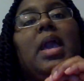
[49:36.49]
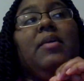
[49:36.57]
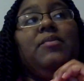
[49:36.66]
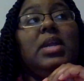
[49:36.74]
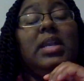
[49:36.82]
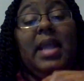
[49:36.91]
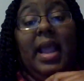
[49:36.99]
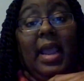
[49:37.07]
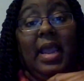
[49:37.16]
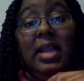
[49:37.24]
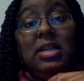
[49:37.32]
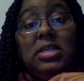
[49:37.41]
Every
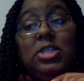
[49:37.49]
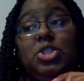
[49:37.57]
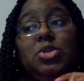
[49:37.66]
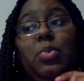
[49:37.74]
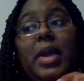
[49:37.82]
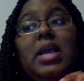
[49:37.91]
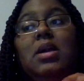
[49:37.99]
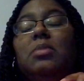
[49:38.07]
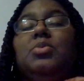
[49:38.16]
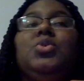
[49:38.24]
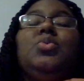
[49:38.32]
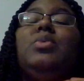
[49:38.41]
day that you wake
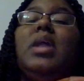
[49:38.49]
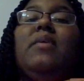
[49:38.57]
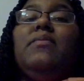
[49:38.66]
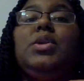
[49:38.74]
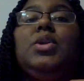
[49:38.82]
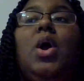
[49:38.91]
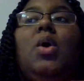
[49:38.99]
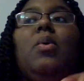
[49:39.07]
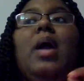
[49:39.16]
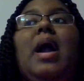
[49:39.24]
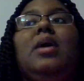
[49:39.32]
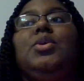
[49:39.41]
up, you never know
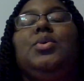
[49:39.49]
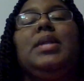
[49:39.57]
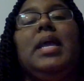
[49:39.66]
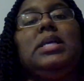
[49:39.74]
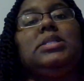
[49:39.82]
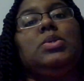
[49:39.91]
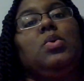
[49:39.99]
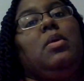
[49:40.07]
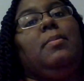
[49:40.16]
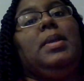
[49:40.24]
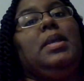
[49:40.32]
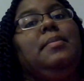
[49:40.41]
how your day is going
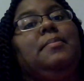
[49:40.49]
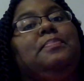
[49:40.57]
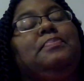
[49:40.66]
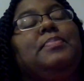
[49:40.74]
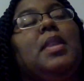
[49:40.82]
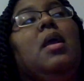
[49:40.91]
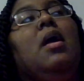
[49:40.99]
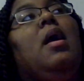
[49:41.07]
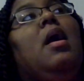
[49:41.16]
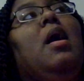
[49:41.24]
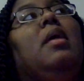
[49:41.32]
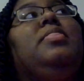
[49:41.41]
to be.
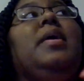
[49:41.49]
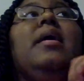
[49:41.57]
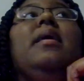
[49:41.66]
There